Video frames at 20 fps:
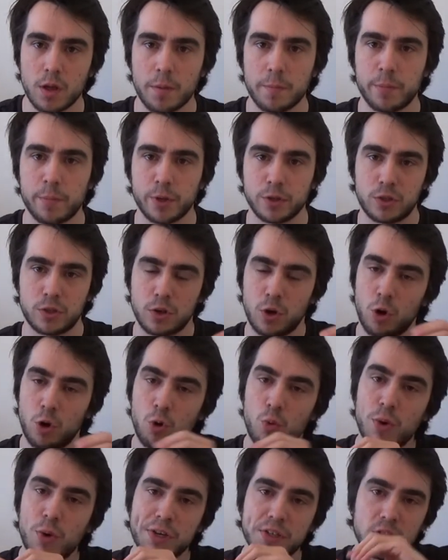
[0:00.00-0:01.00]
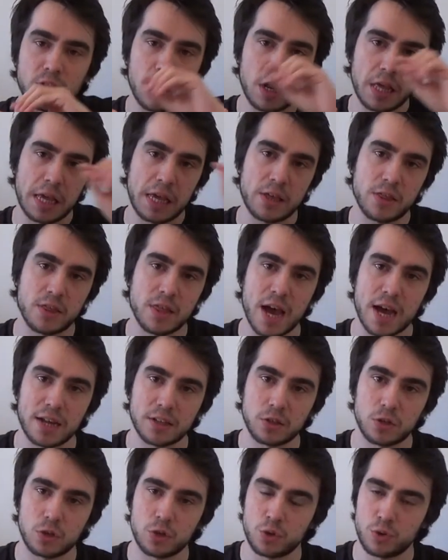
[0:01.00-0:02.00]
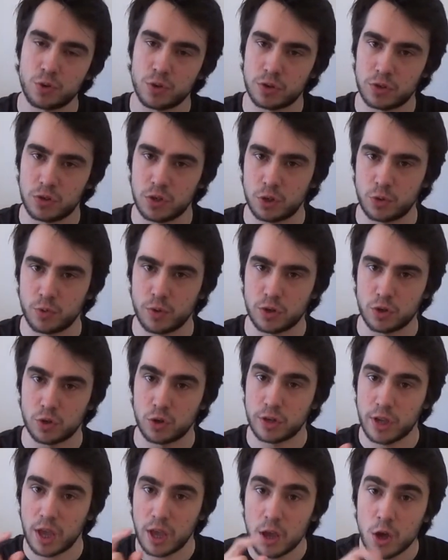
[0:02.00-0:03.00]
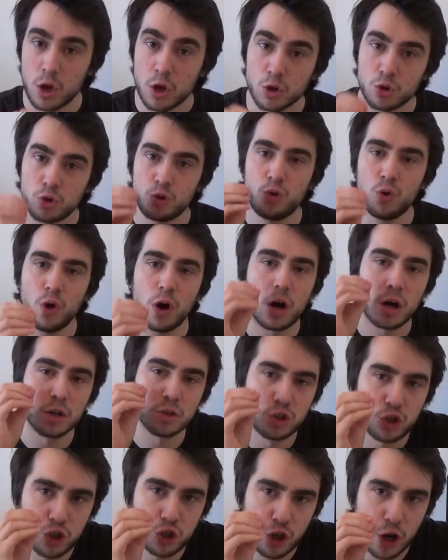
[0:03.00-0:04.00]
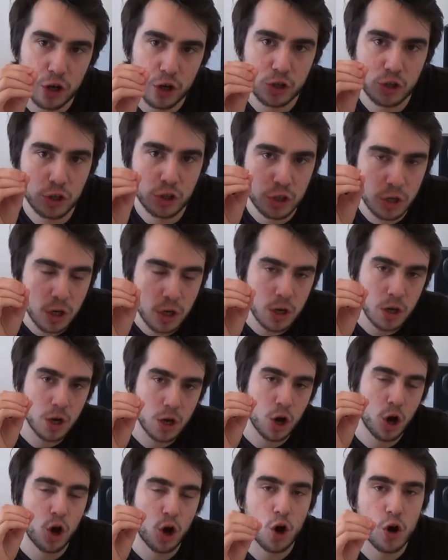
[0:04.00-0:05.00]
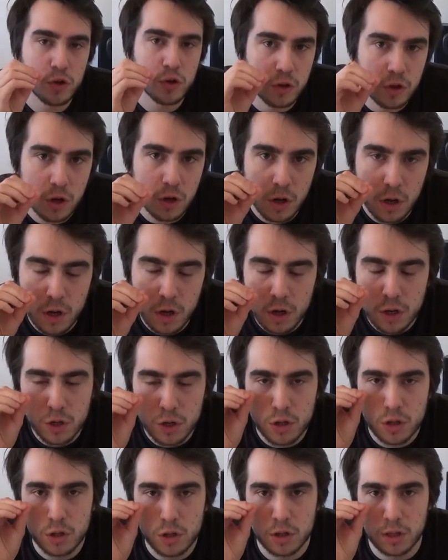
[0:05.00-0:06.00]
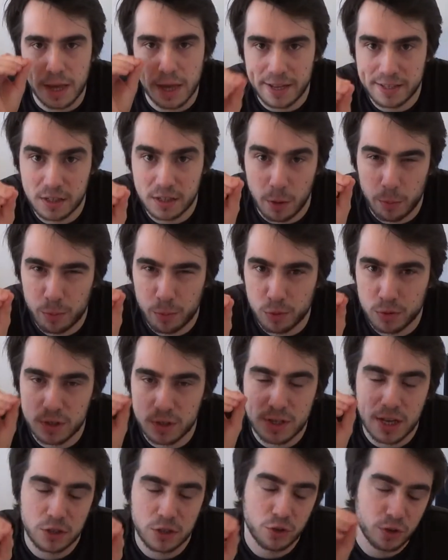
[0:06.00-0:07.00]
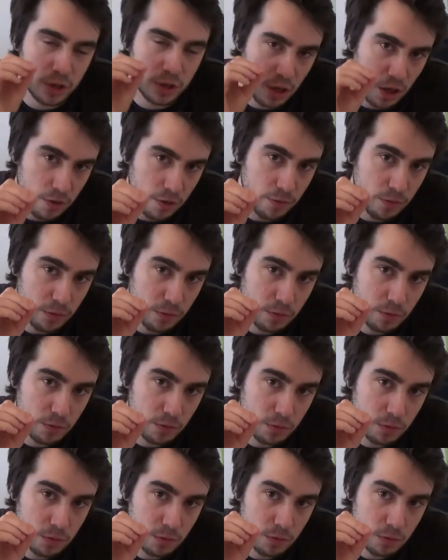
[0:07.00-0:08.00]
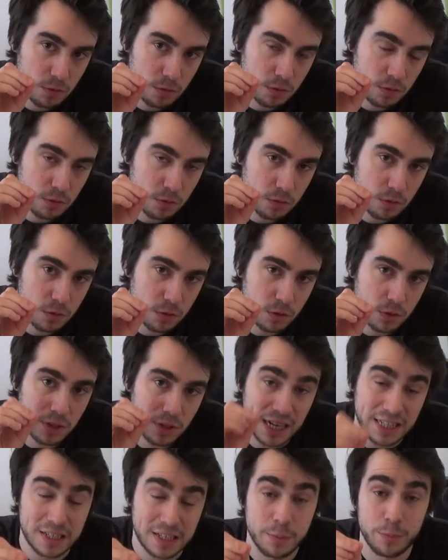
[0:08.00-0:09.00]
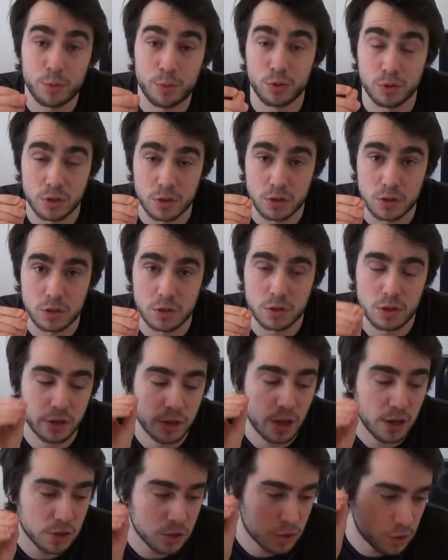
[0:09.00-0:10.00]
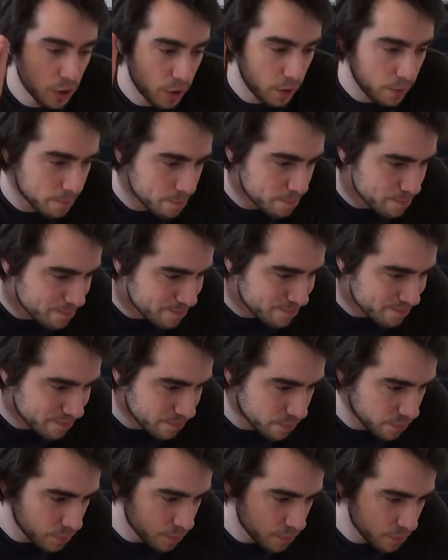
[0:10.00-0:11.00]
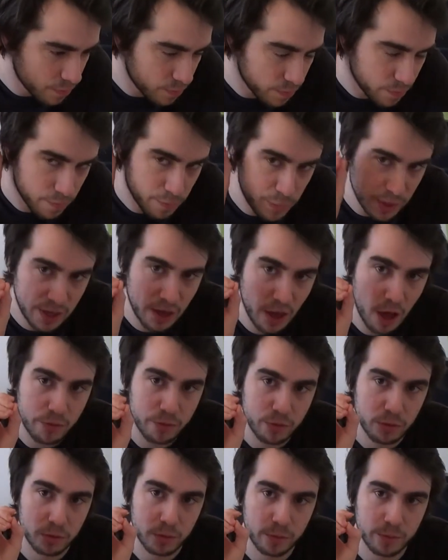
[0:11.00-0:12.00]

but always link that to a situation. Okay, you are judged on the examples that you give. That's important. Okay, so be careful.